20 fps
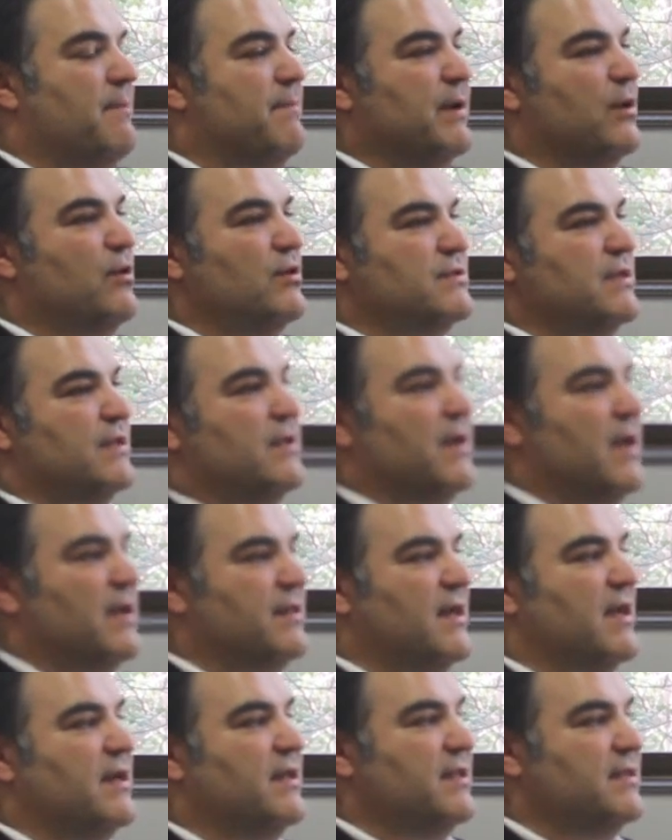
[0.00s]
Because at
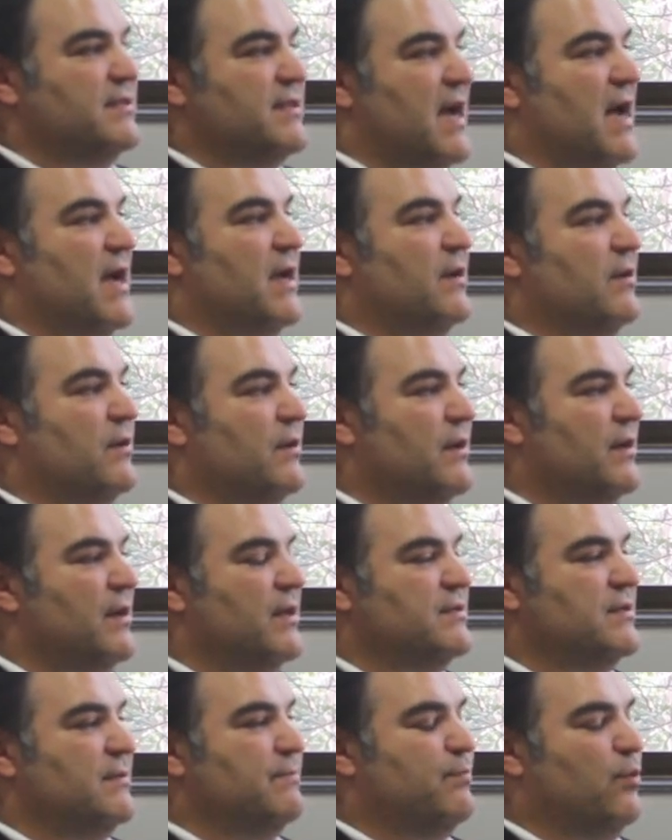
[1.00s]
the end of the day,
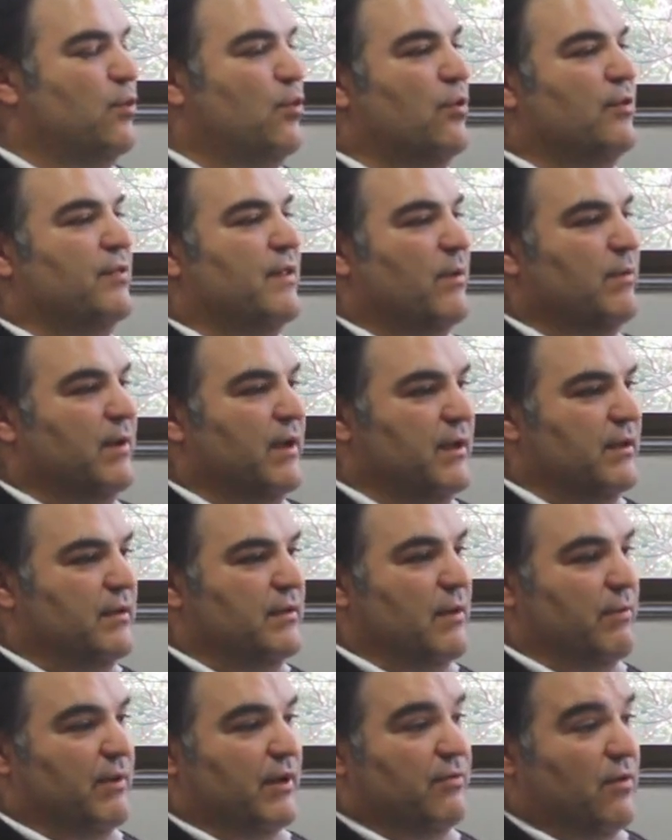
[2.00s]
it's important that
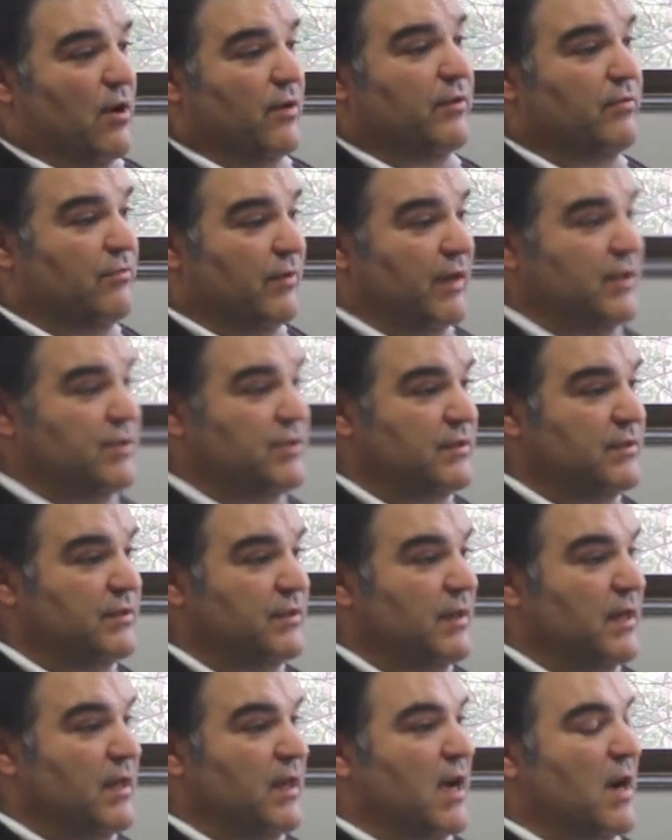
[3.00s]
we grow the
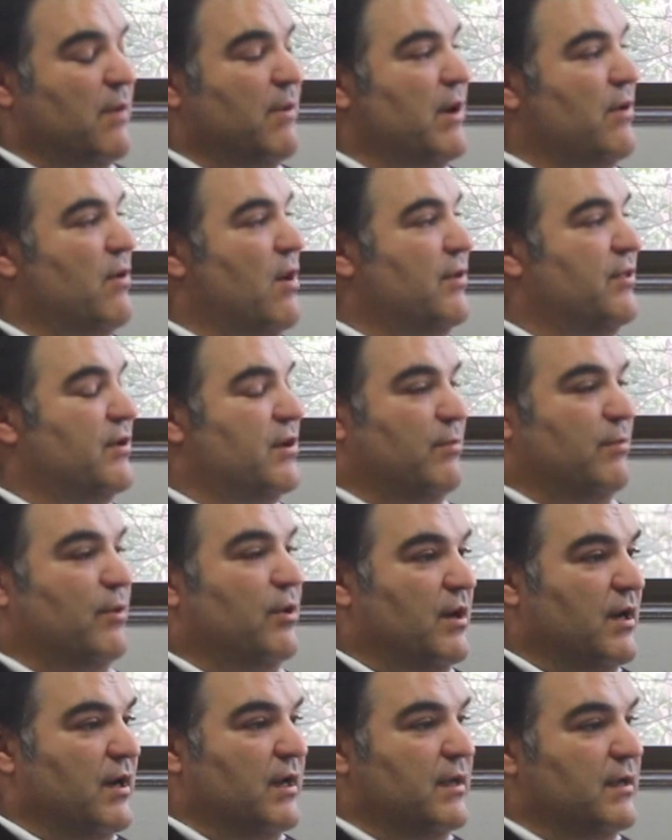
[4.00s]
region and we grow the
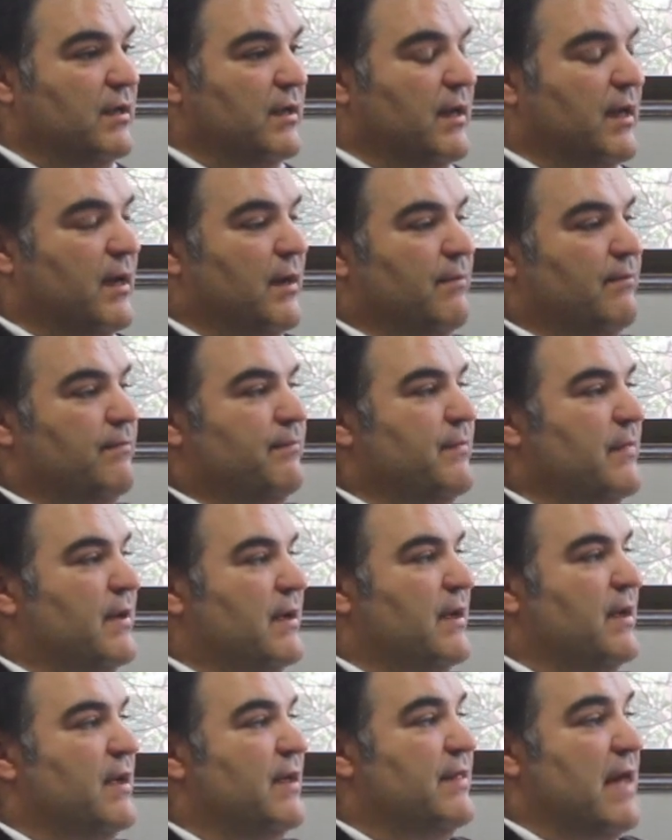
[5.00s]
community
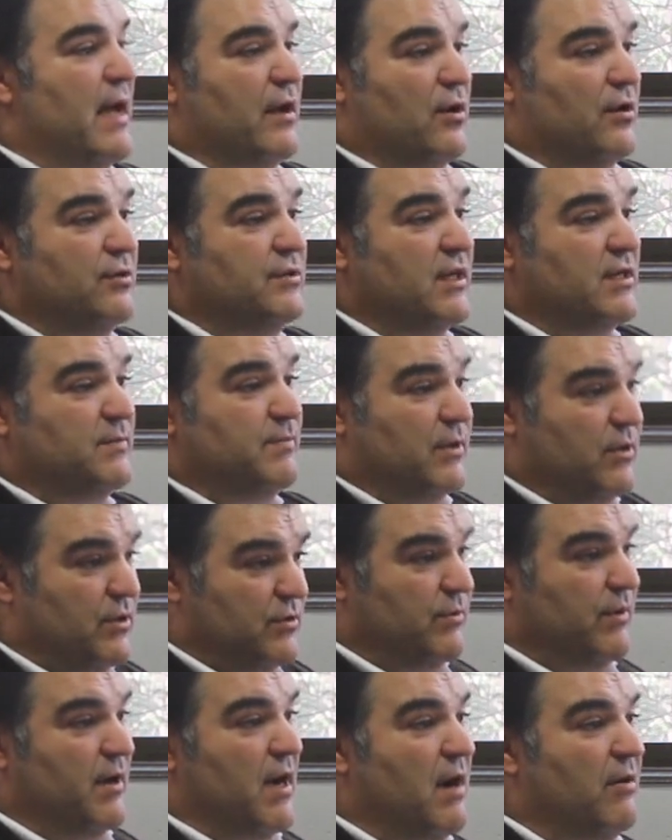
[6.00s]
in that context,
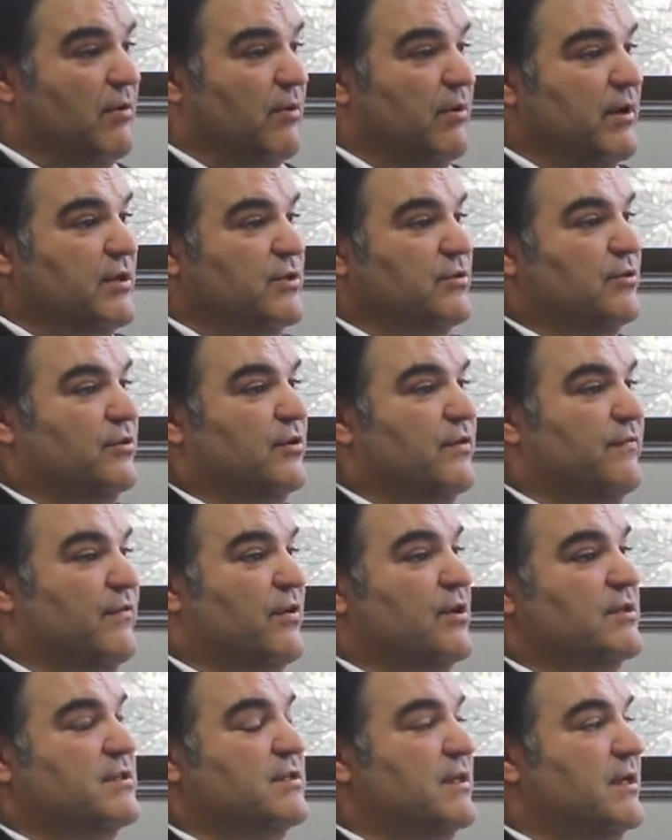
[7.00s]
because we are a regional
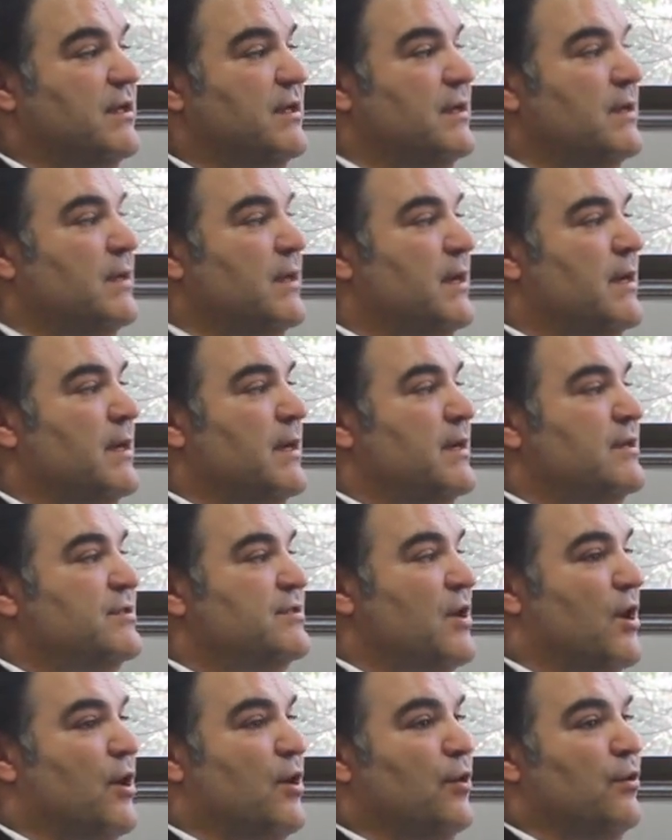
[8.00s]
university.
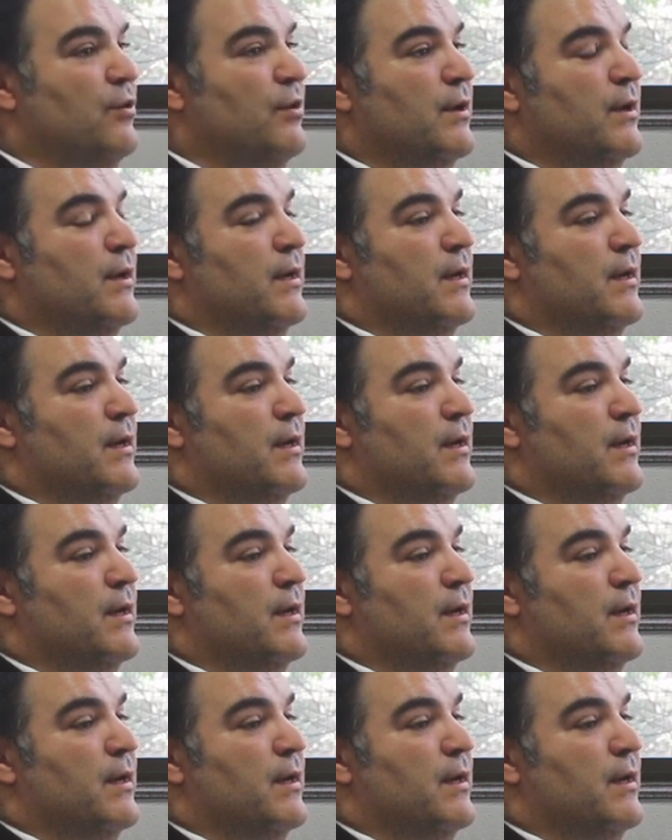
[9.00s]
So